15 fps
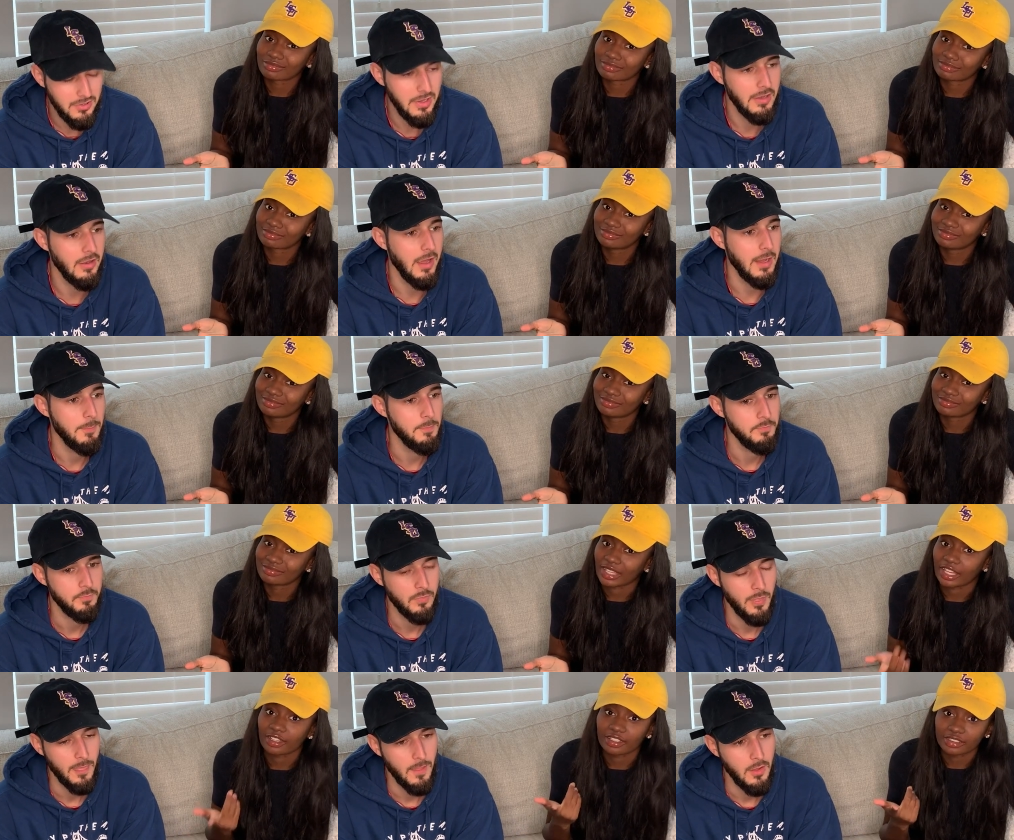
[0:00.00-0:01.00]
Speaker 1: saying like
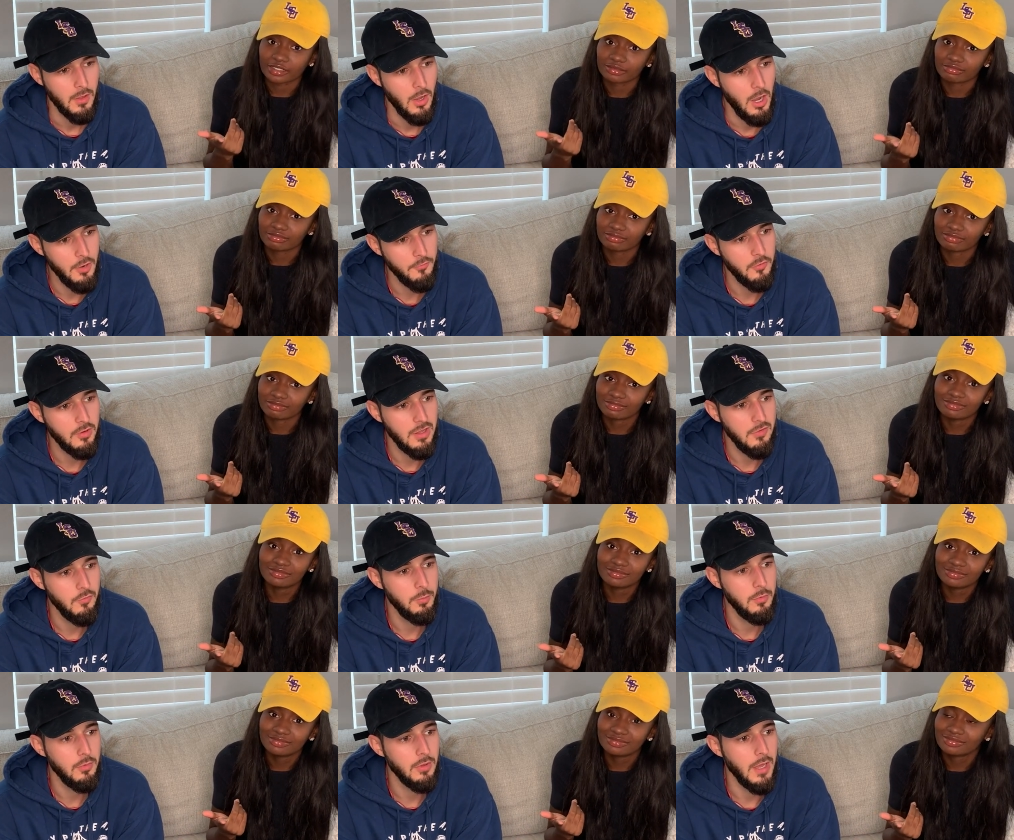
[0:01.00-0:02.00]

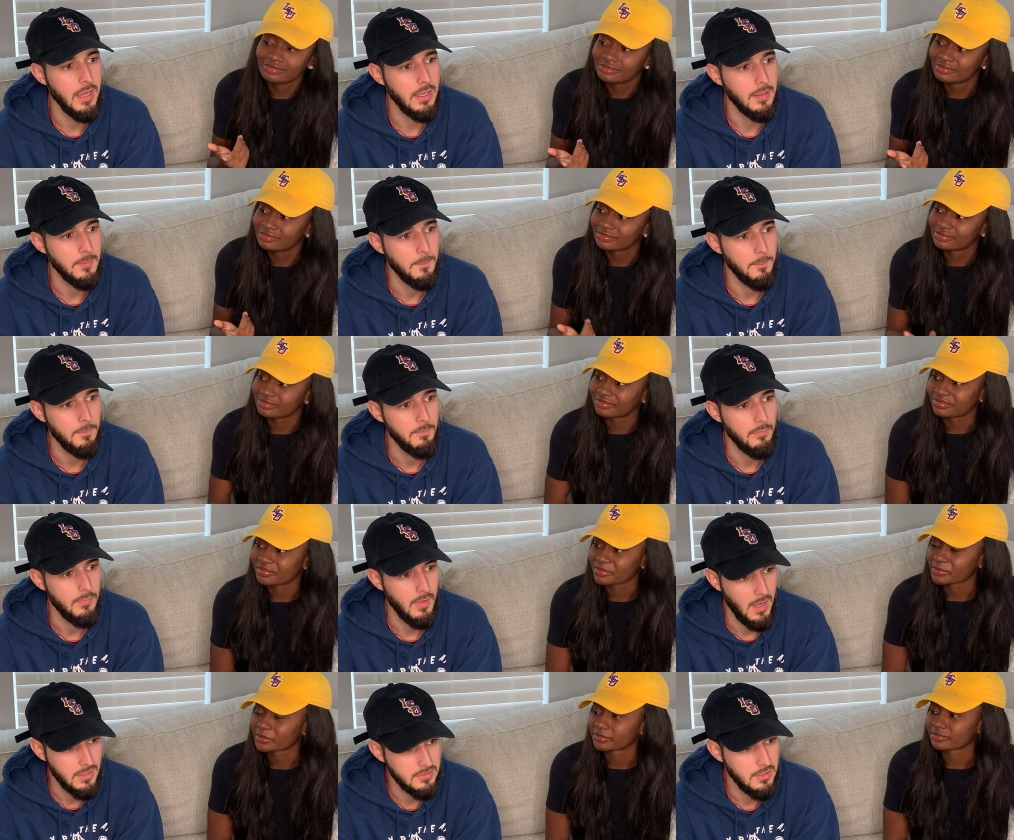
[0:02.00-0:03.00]
unforgivable. Like
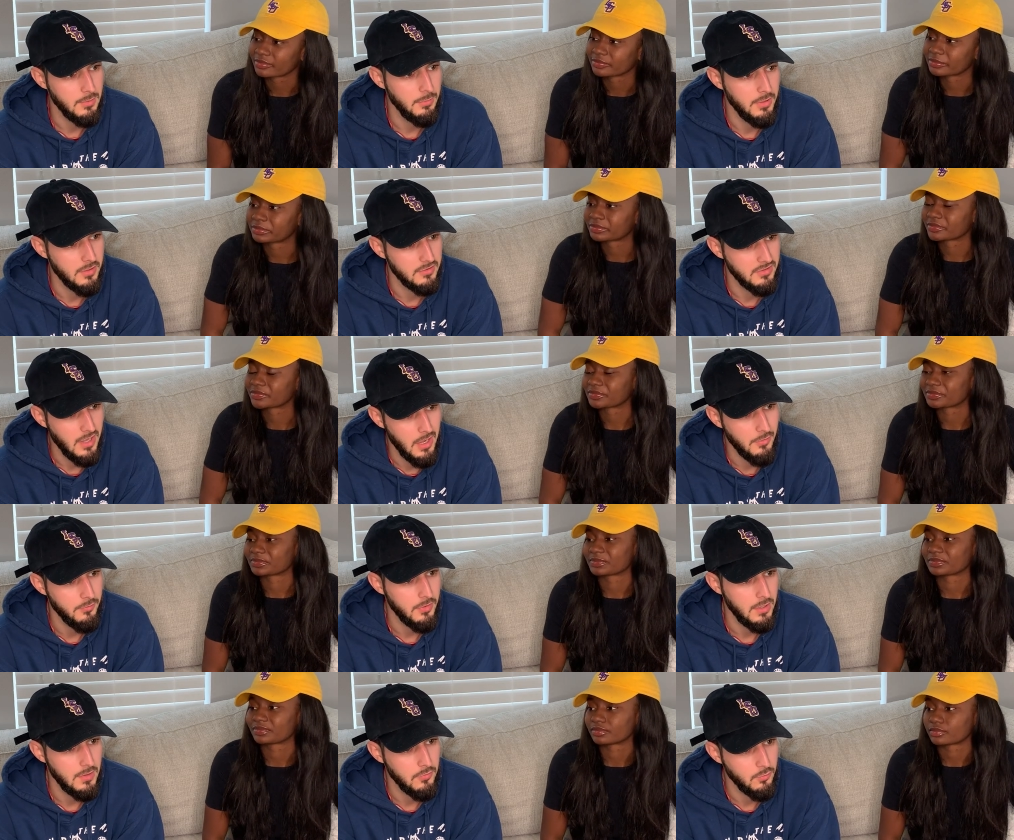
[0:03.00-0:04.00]
I think because God
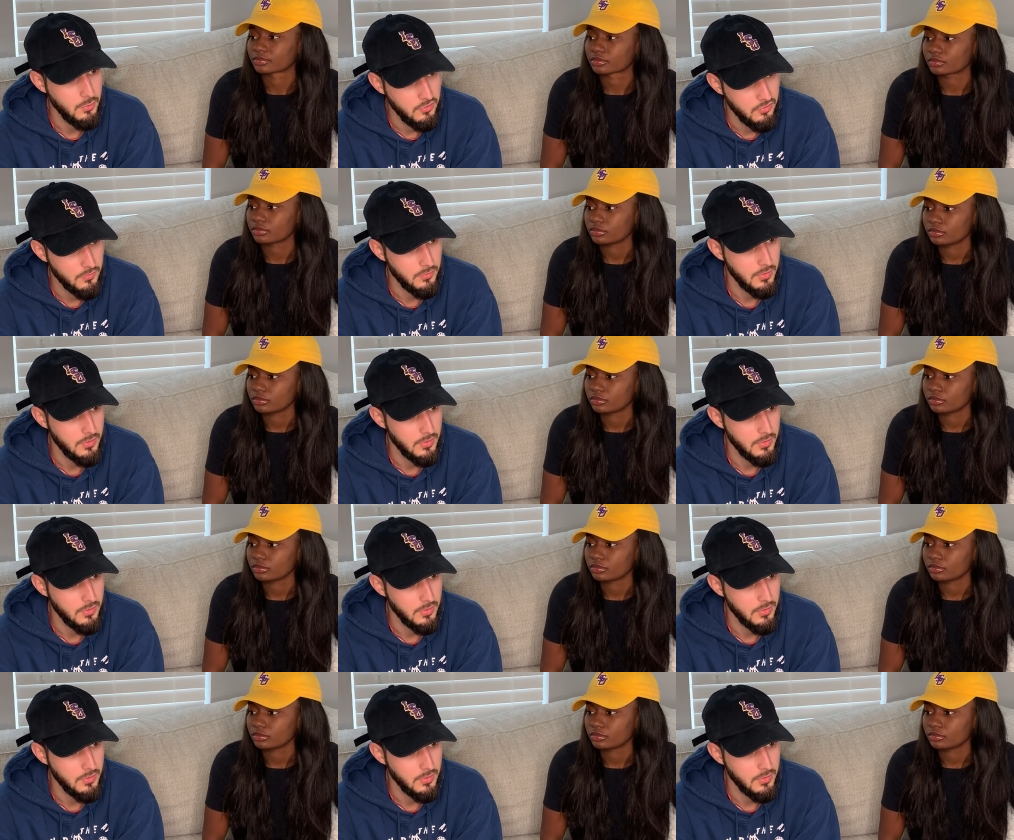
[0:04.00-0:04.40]
forgives, we should